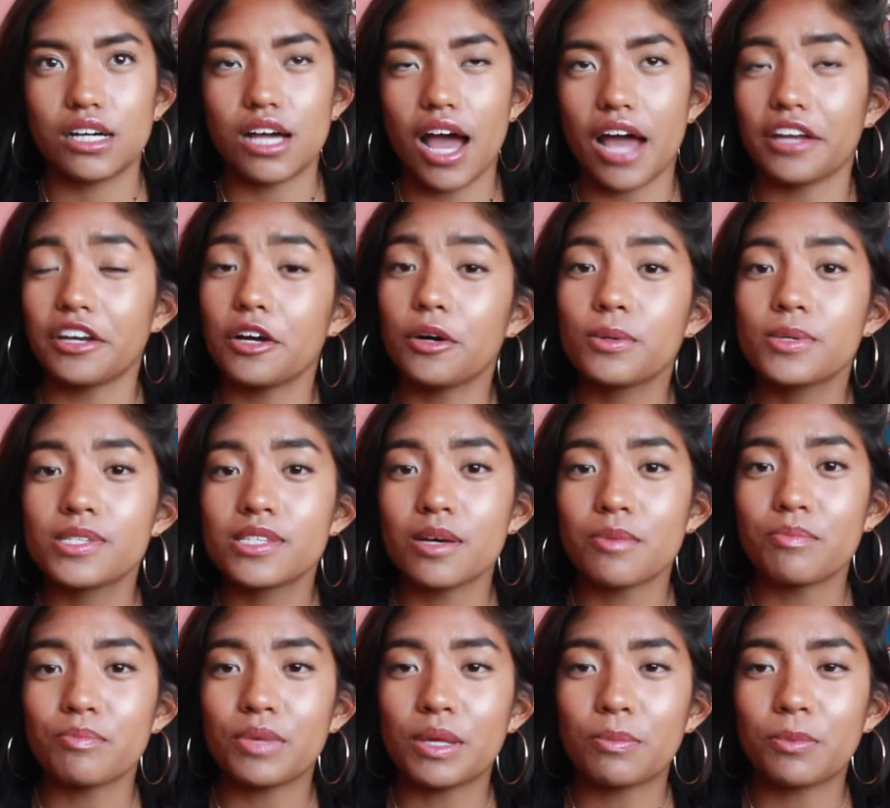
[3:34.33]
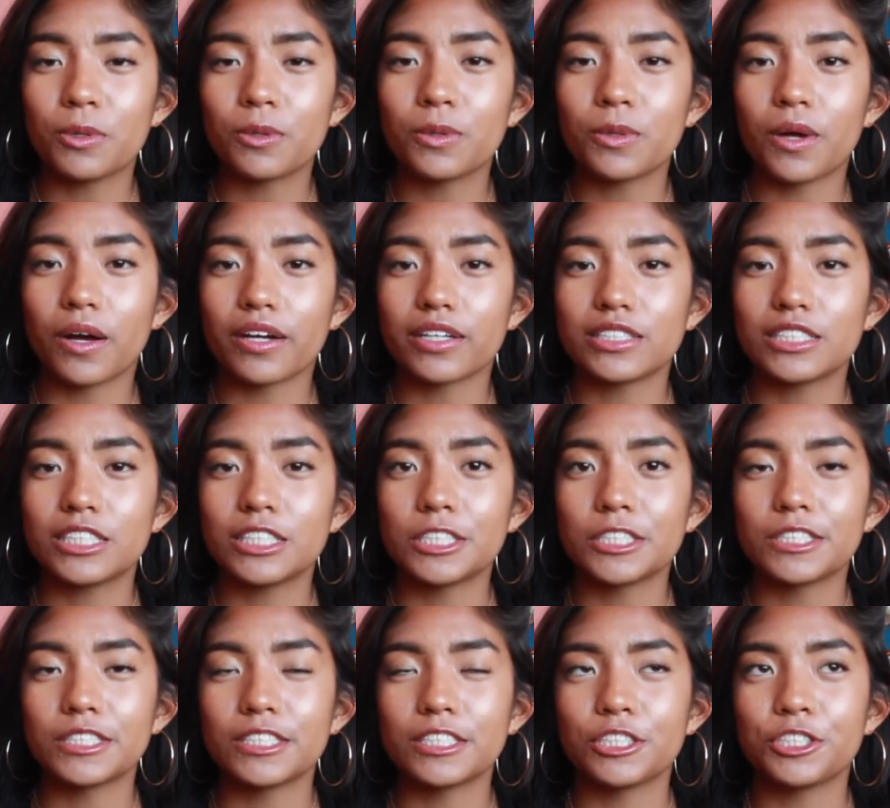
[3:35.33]
I know some people are
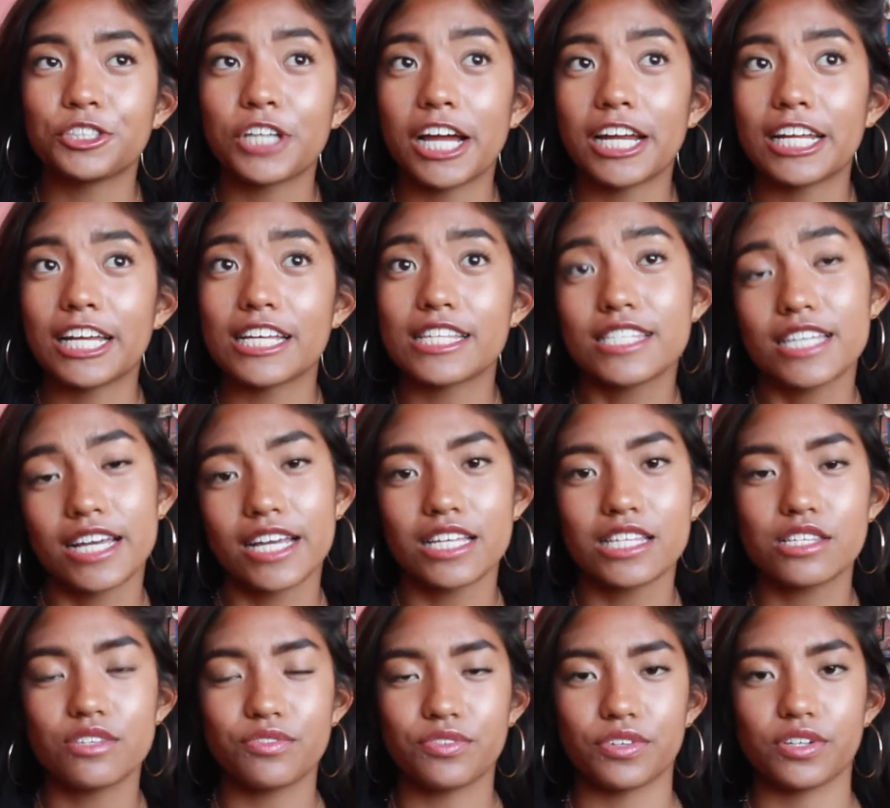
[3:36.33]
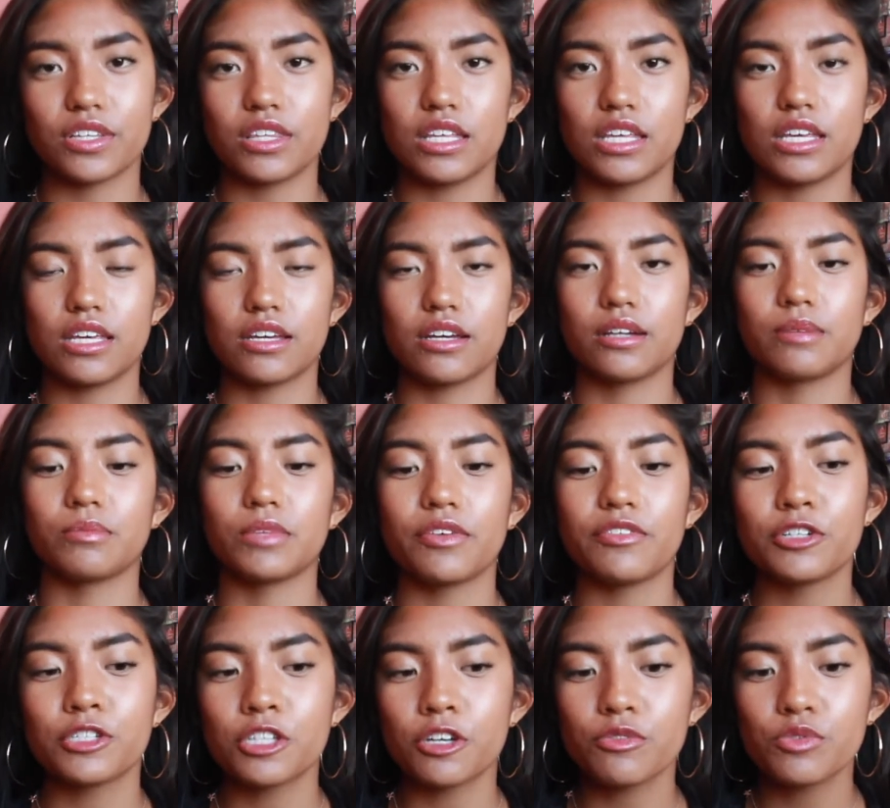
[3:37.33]
still trying to get tickets for the Love
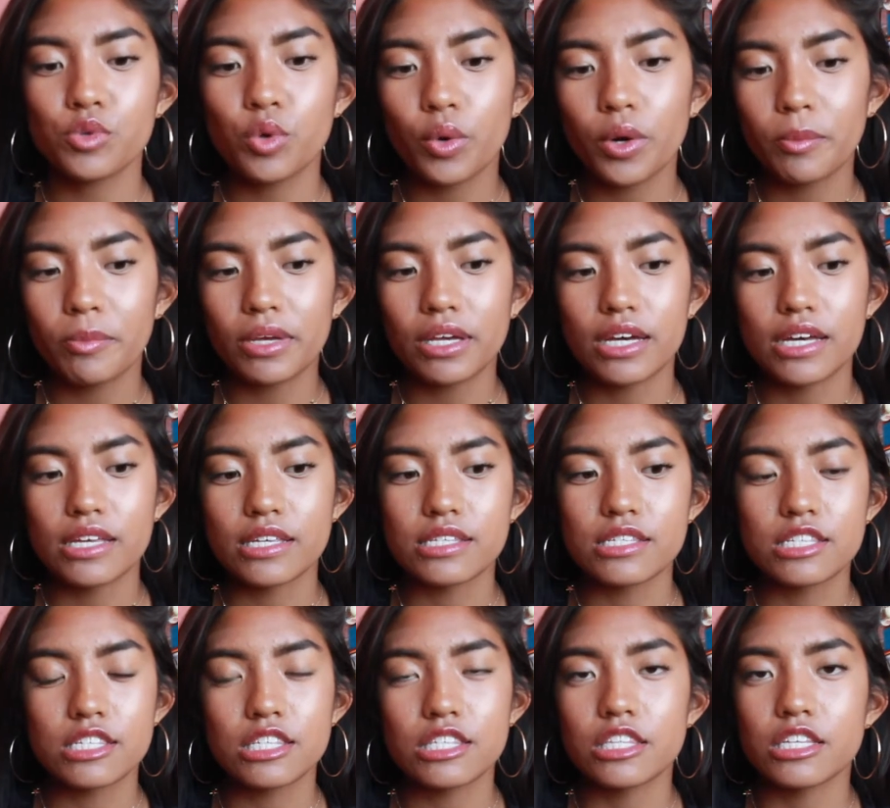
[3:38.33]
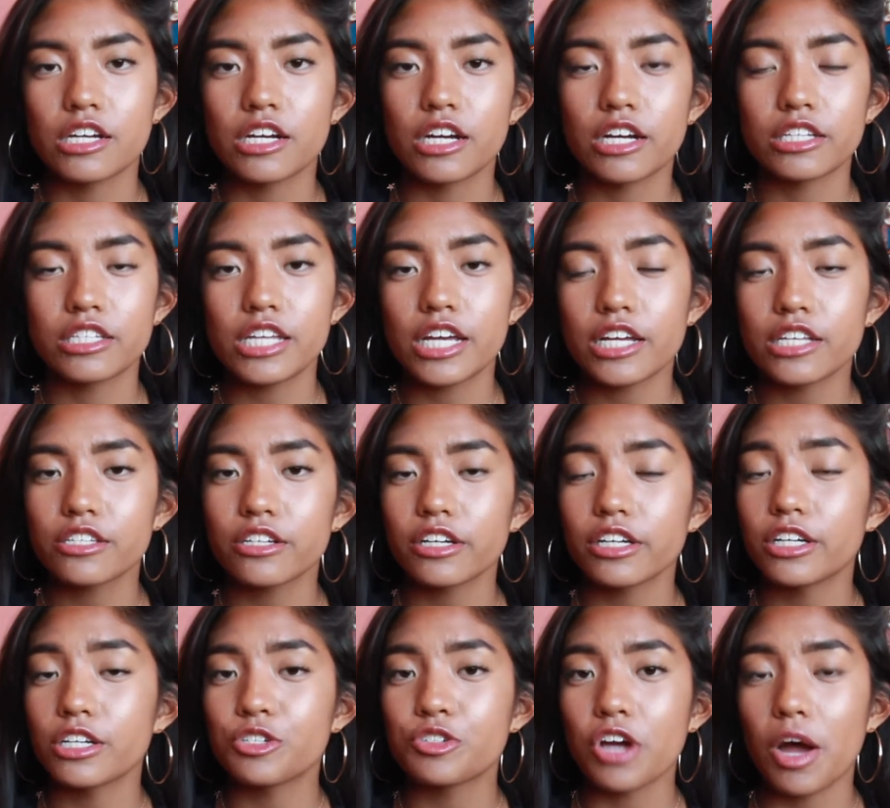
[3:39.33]
Yourself tour because their tickets are
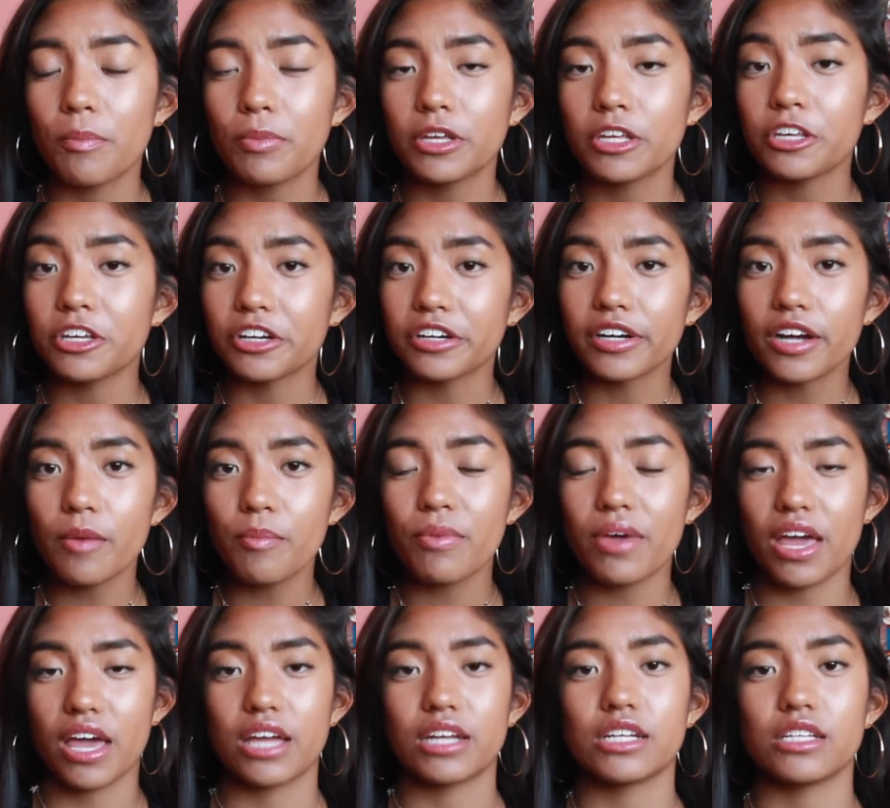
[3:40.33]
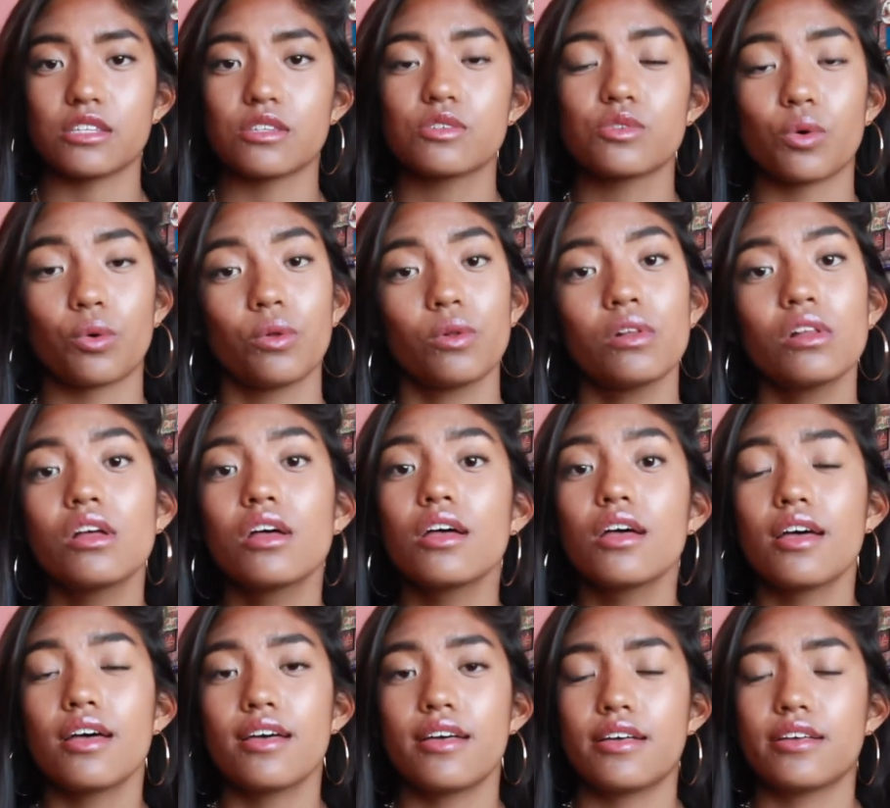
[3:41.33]
going to drop in Europe and in Seoul
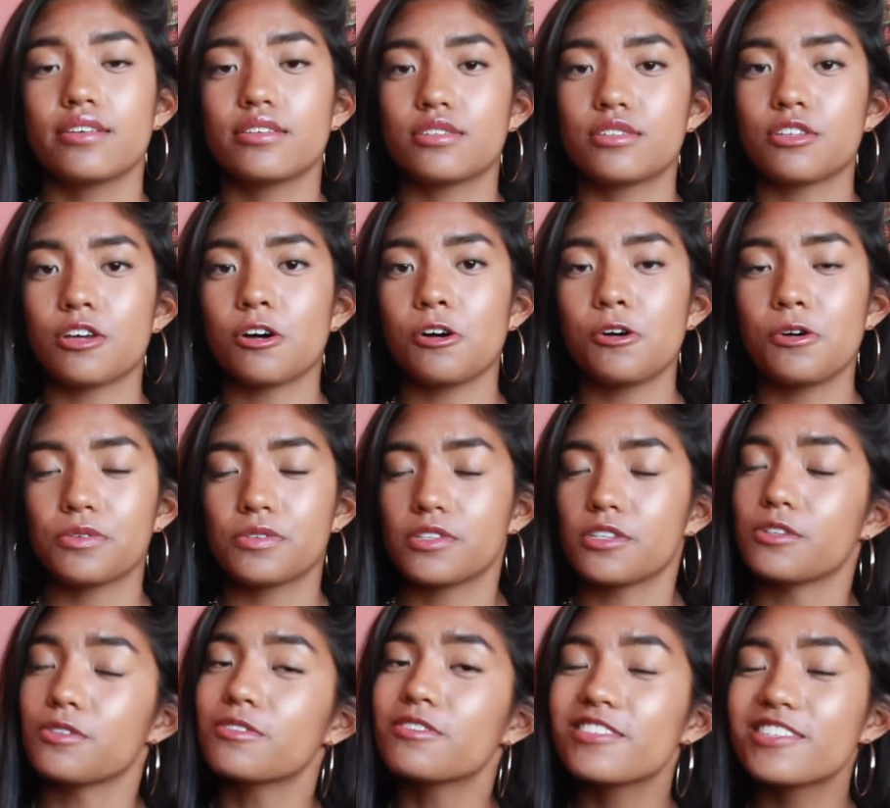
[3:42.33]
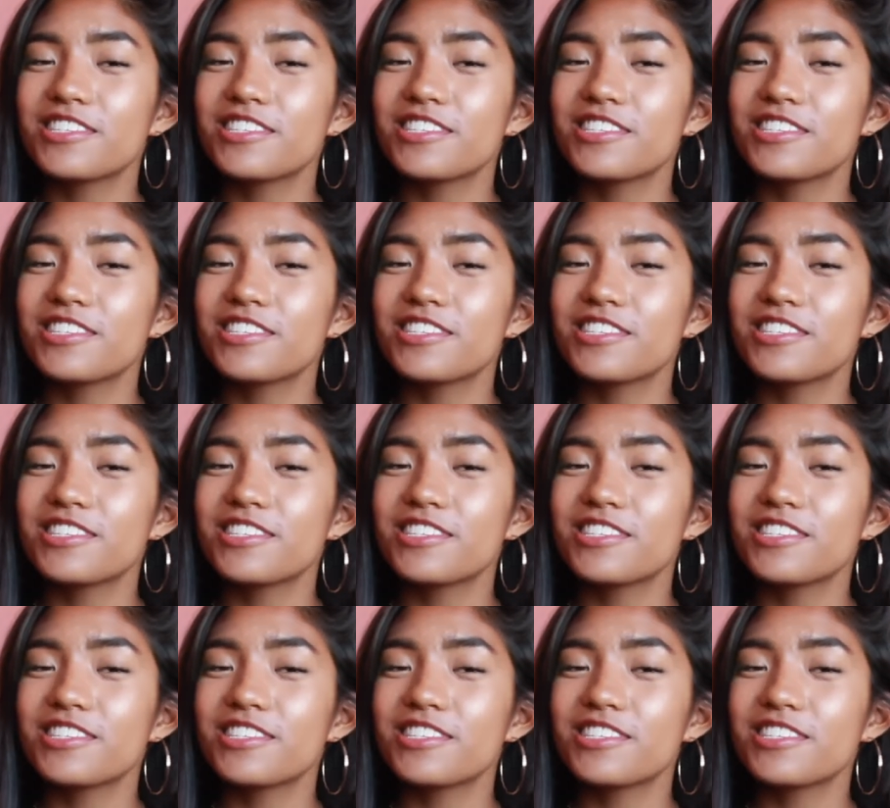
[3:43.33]
so soon.